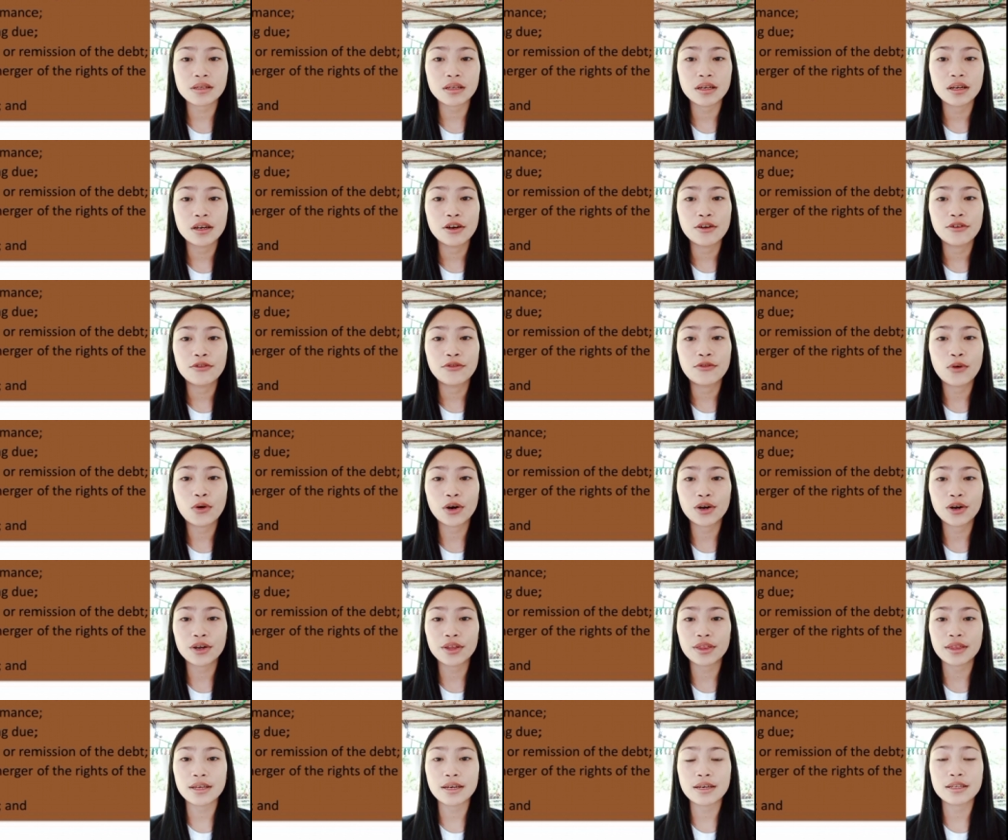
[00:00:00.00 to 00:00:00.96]
Fourth
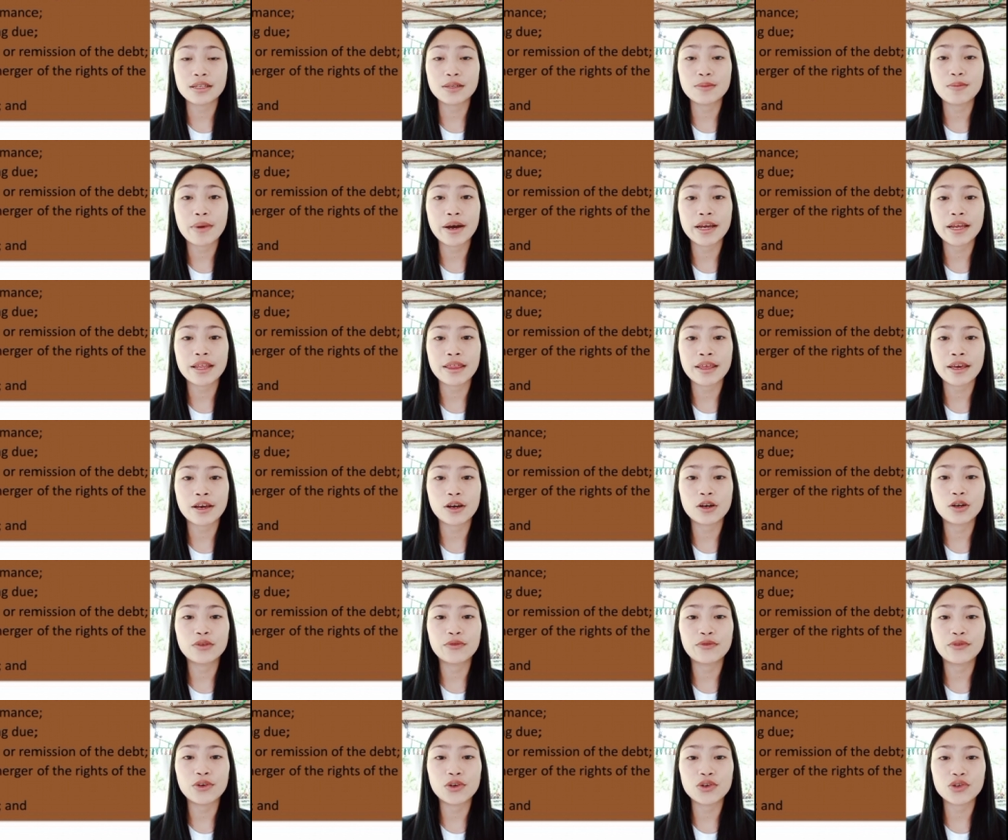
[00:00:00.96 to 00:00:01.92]
is by the
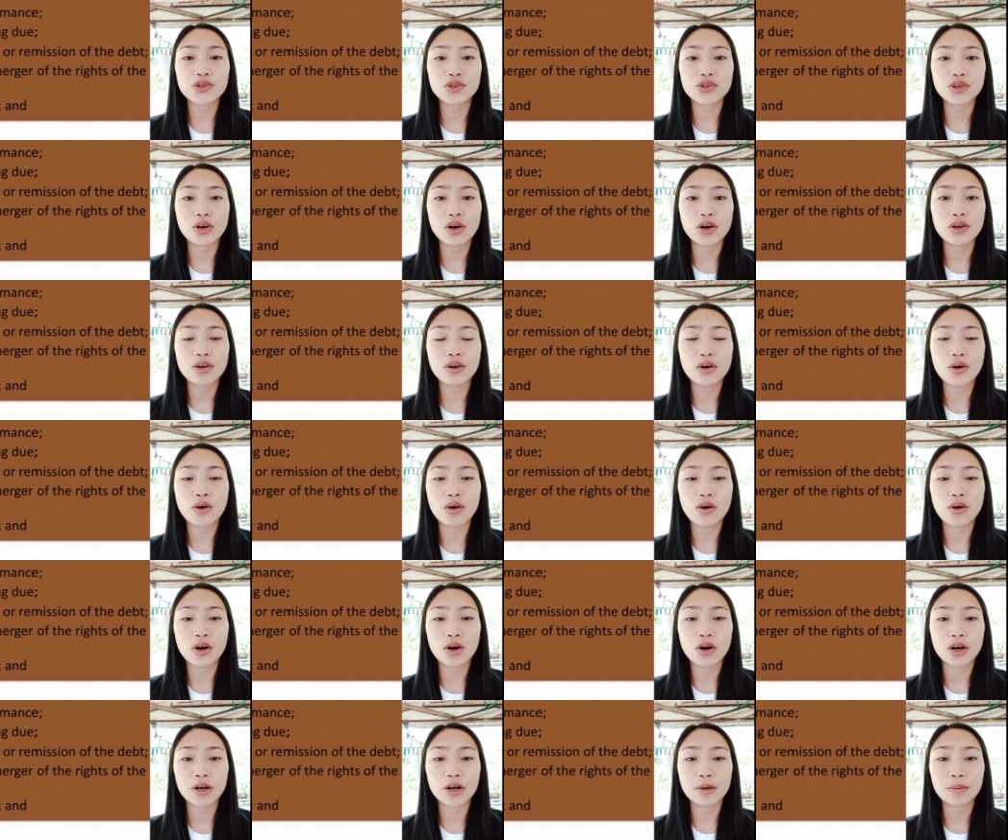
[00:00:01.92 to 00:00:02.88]
confusion or
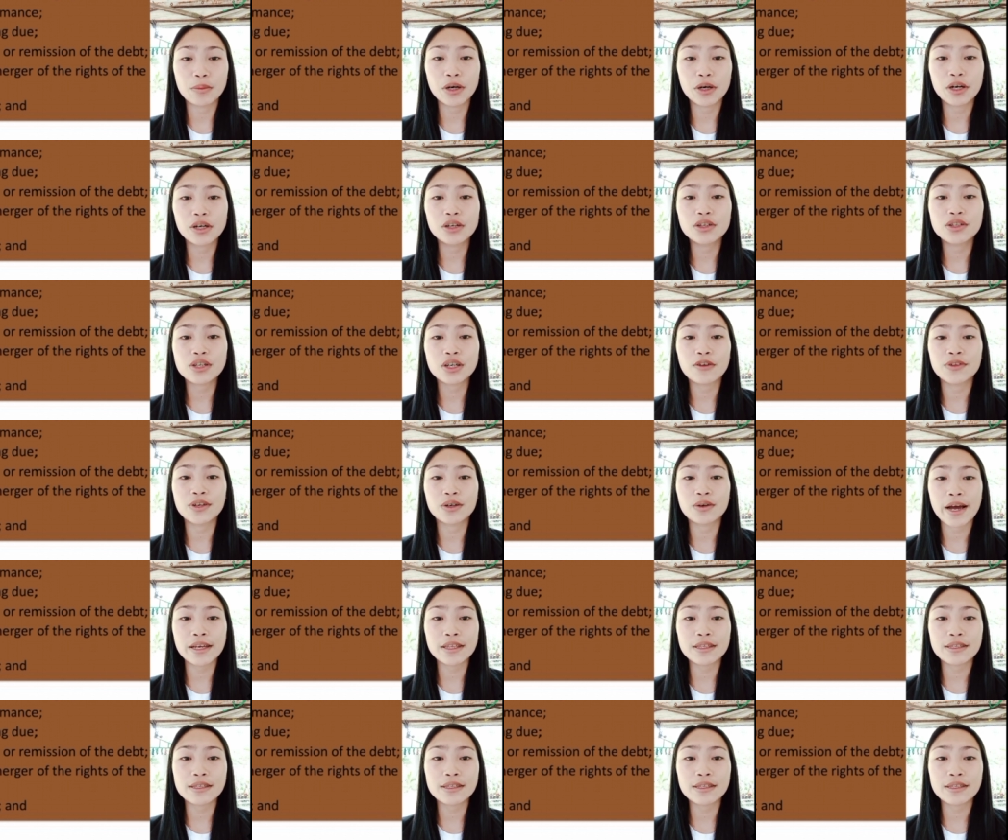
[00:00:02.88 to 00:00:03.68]
merger of the rights